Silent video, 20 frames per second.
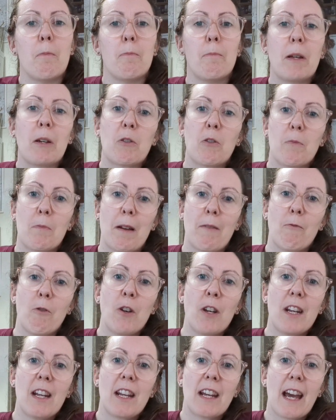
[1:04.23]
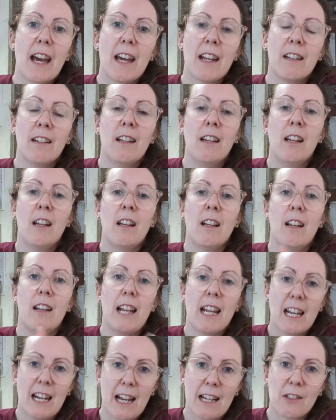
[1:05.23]
build up my running again
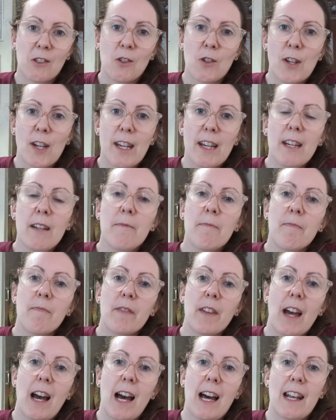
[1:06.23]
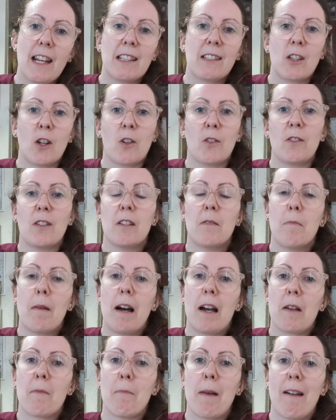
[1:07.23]
late last year, and I started
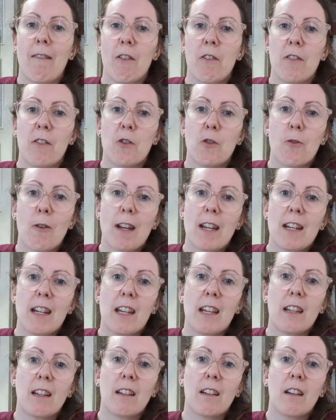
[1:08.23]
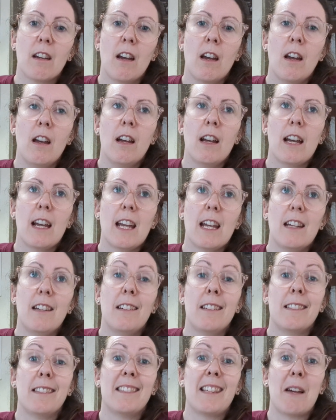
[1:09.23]
my marathon training in
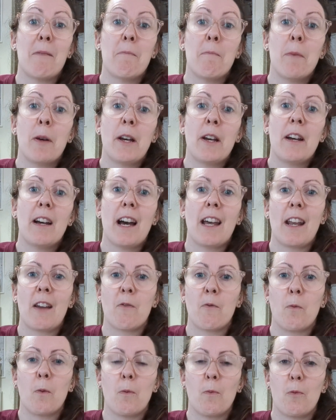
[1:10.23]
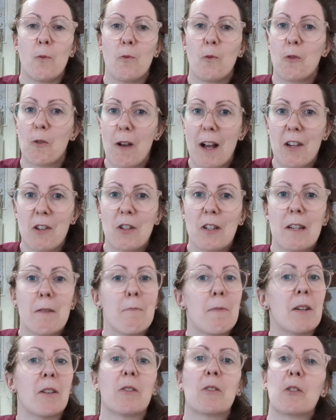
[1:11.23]
December, and I've gradually
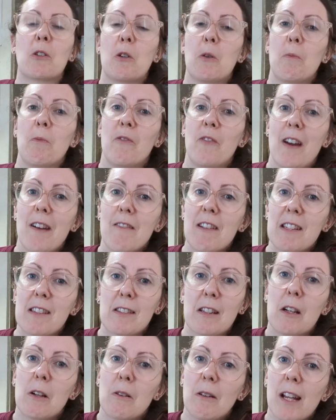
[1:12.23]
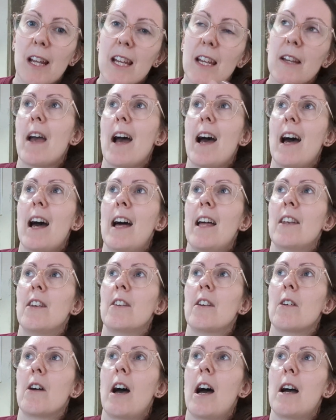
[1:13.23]
built up very slowly,
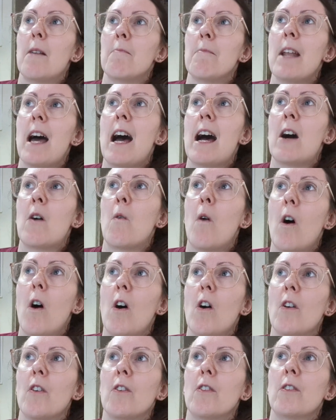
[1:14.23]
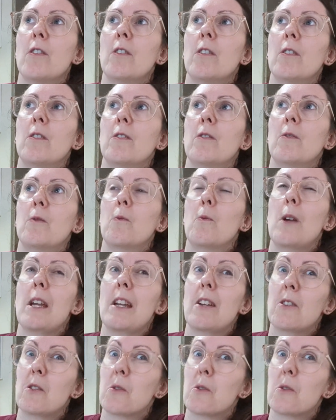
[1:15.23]
and I'm now on week